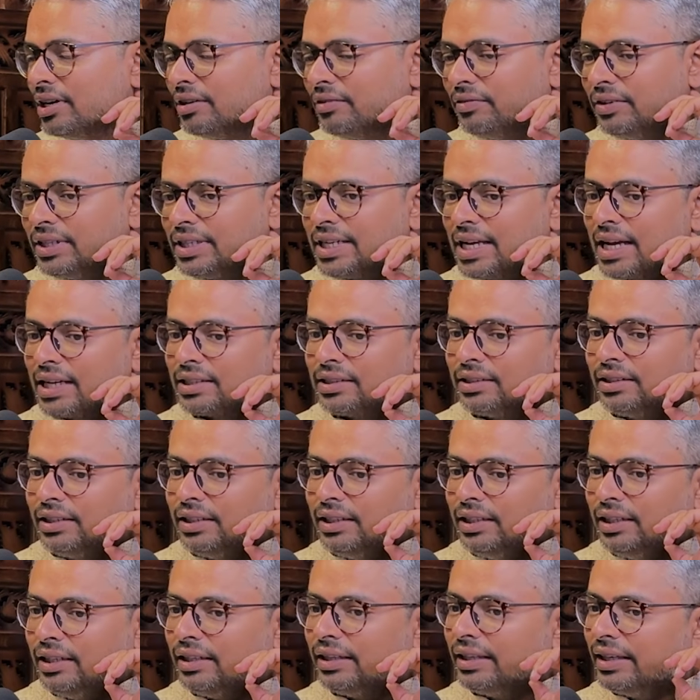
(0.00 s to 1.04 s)
which
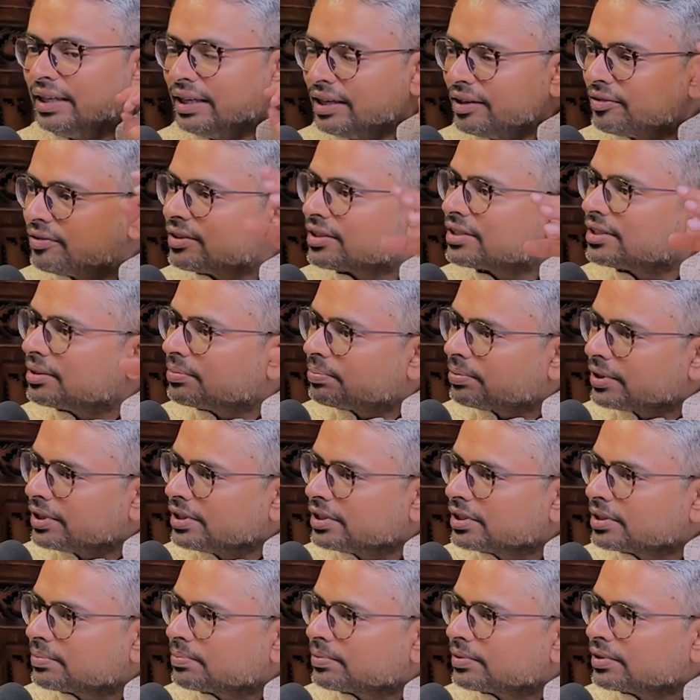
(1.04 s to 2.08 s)
actually gave us the
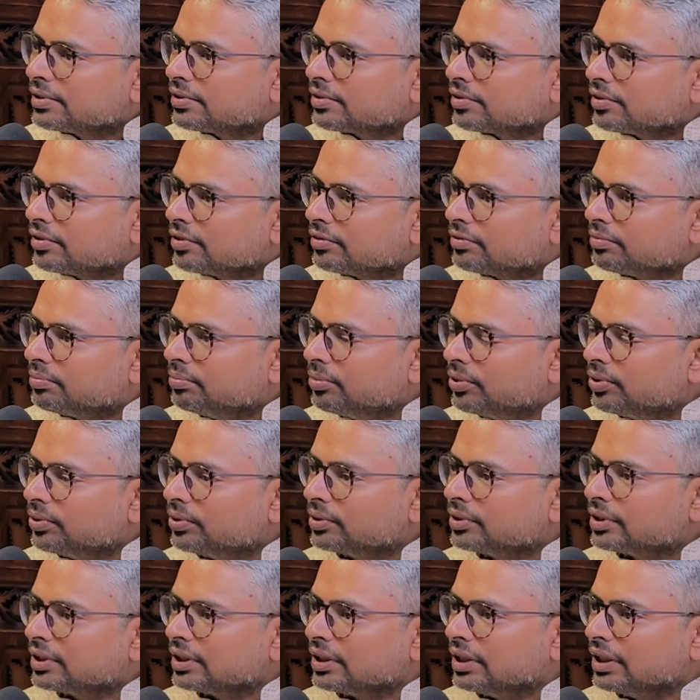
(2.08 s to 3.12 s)
principles of
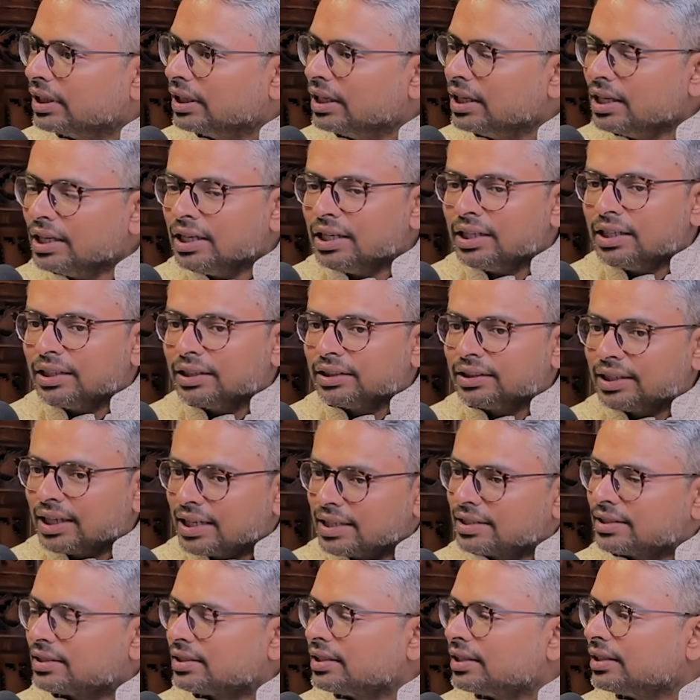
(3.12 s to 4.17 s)
both
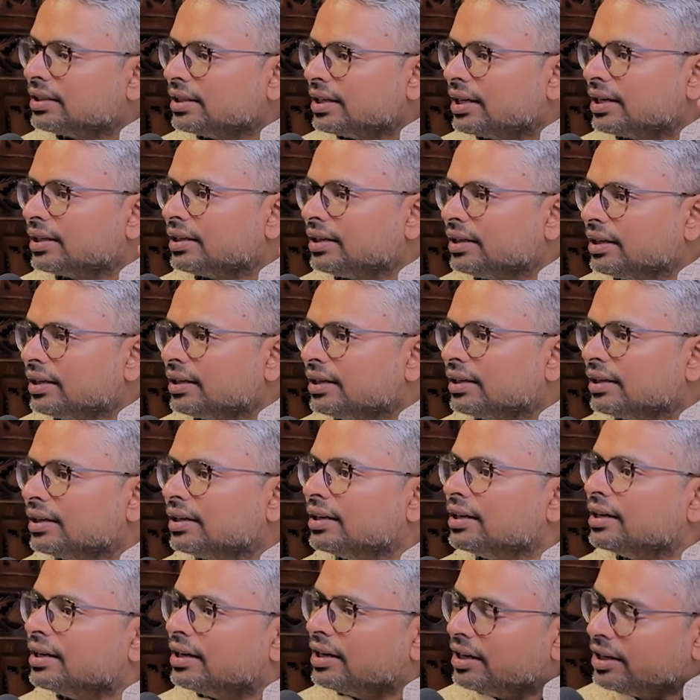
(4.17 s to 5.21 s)
Shastra,
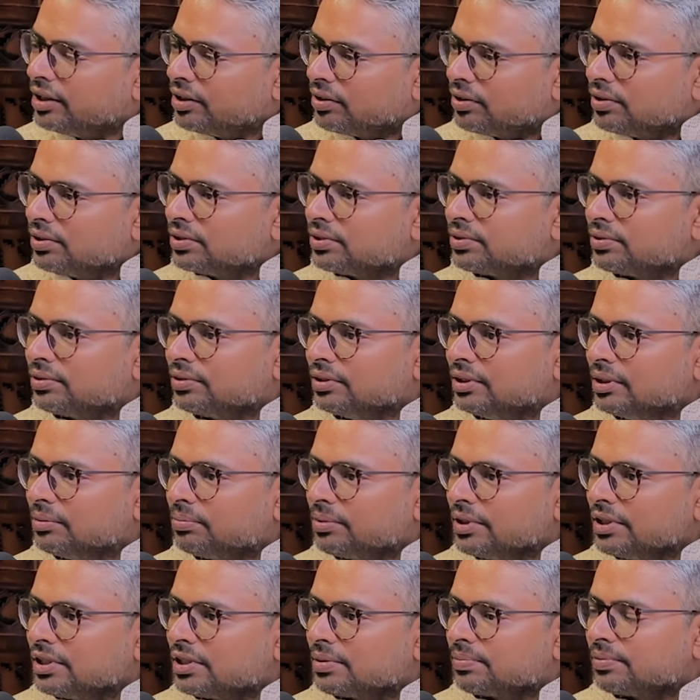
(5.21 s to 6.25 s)
Natya, and also the
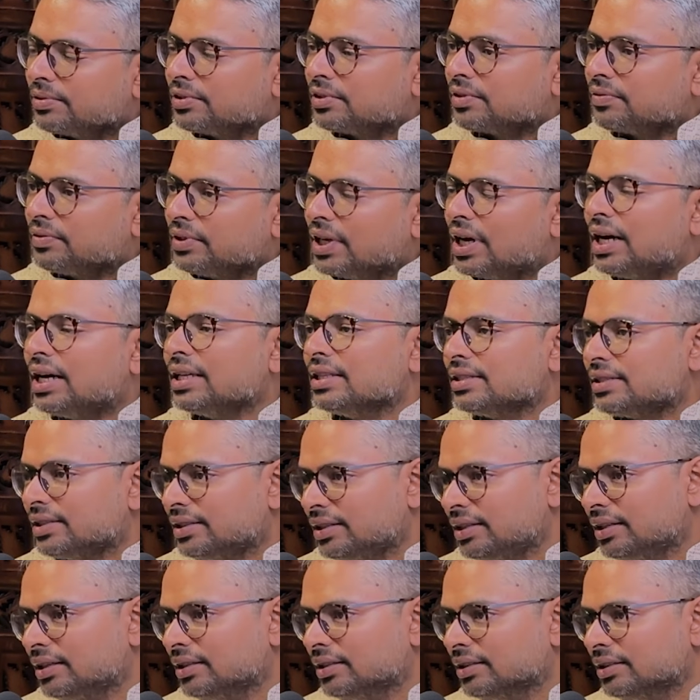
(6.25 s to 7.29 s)
principles of dance
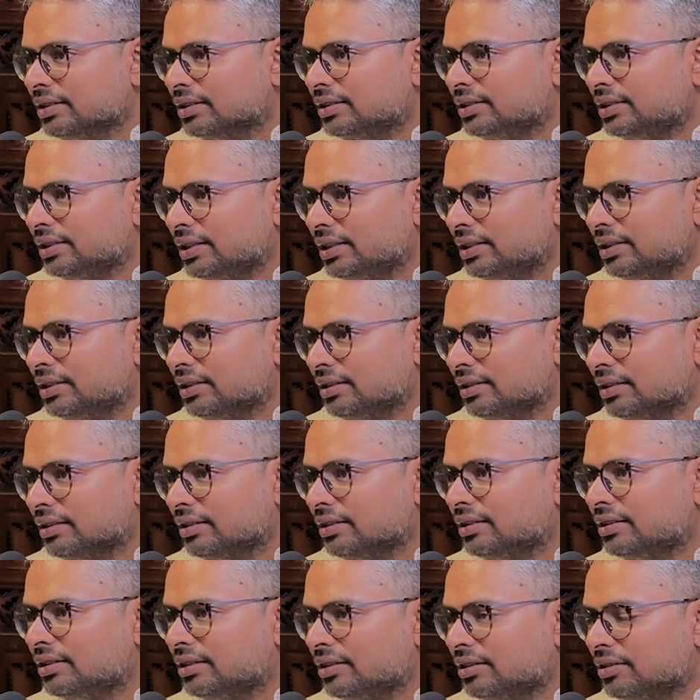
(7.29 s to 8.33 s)
and theatre,
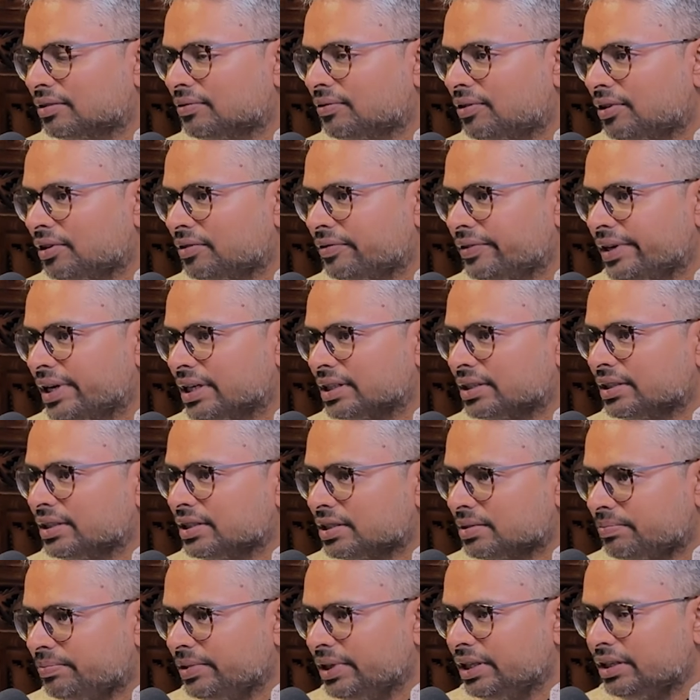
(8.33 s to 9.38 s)
what we
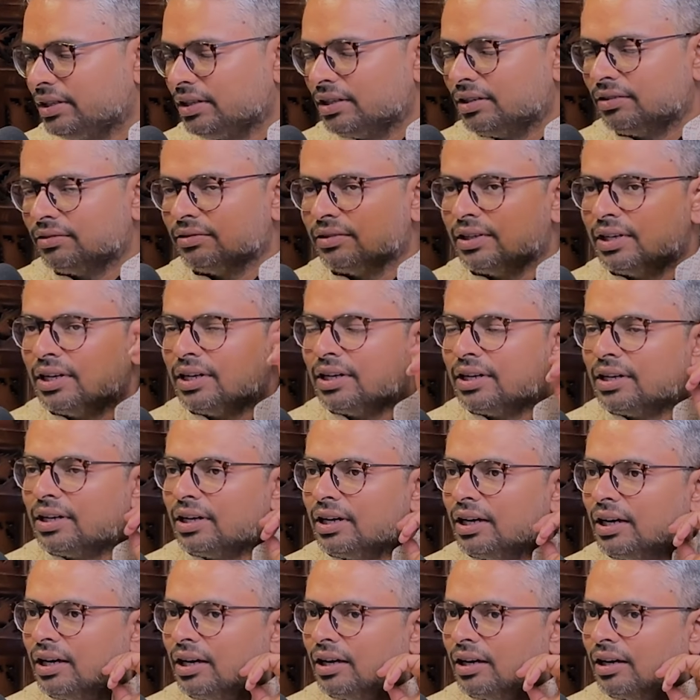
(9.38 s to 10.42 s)
actually speak now.
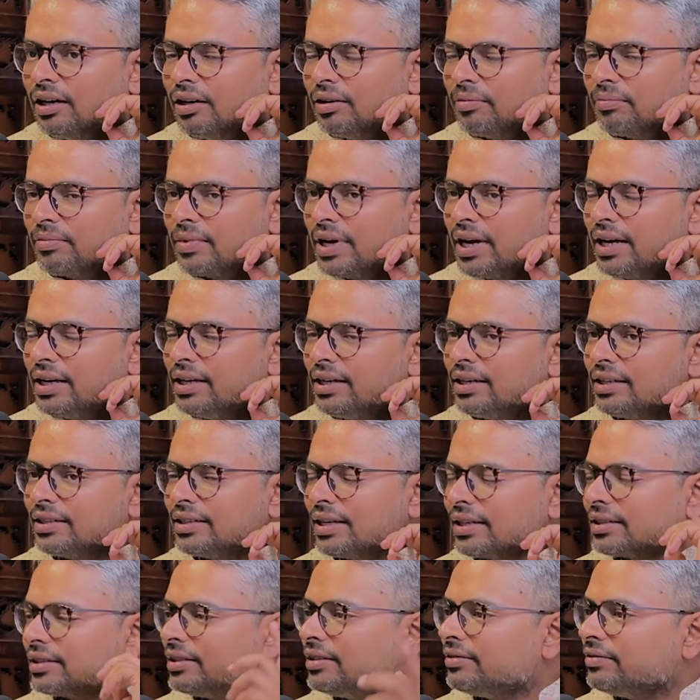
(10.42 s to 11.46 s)
And it
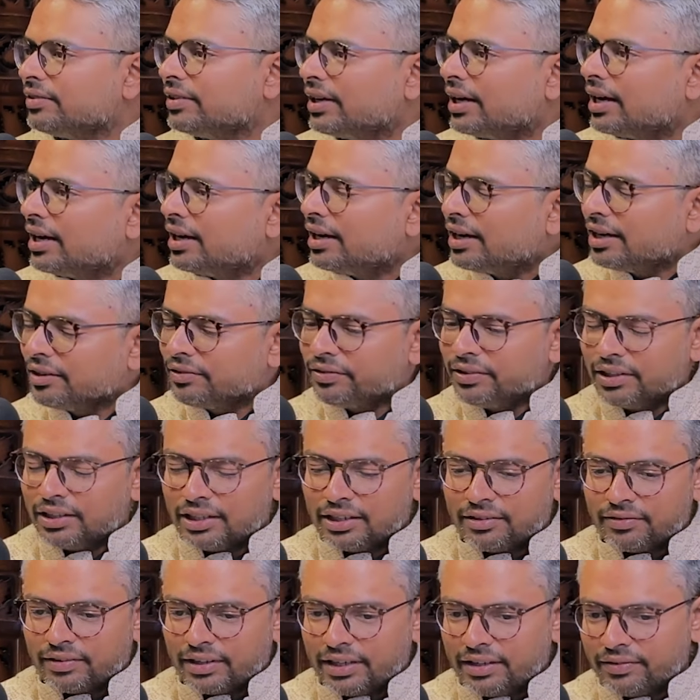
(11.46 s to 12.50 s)
is actually, I feel
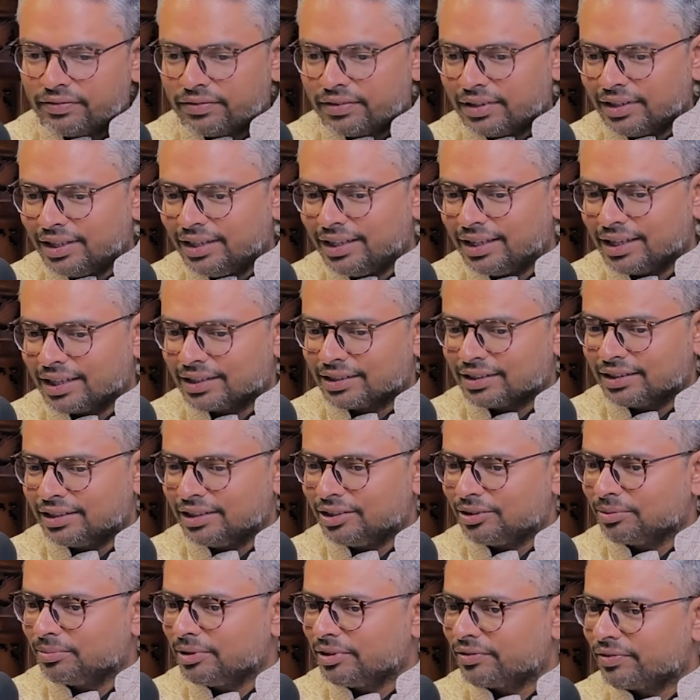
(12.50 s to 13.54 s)
it very funny
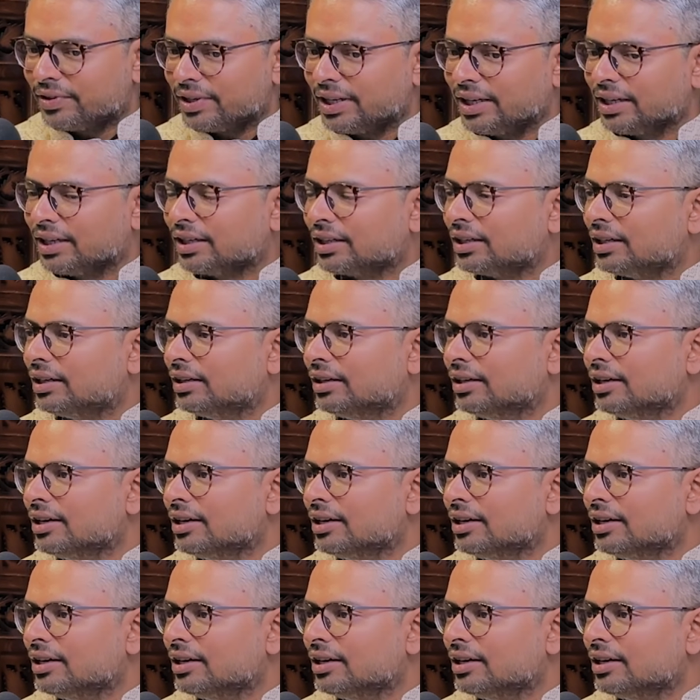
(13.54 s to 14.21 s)
actually, to be frank,